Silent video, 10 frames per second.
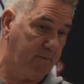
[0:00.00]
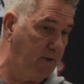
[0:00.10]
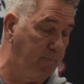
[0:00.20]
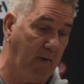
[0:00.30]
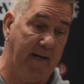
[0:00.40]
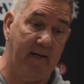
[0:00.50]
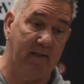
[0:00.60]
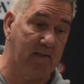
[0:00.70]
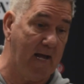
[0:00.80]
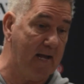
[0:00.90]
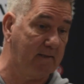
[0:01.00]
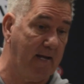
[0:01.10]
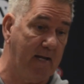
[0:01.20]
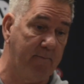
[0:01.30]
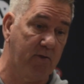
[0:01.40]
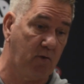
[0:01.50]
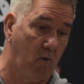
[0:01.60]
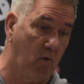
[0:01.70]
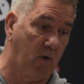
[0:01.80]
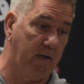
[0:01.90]
She played this last game and
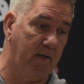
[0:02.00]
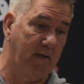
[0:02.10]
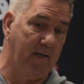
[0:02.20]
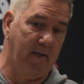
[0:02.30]
scored. And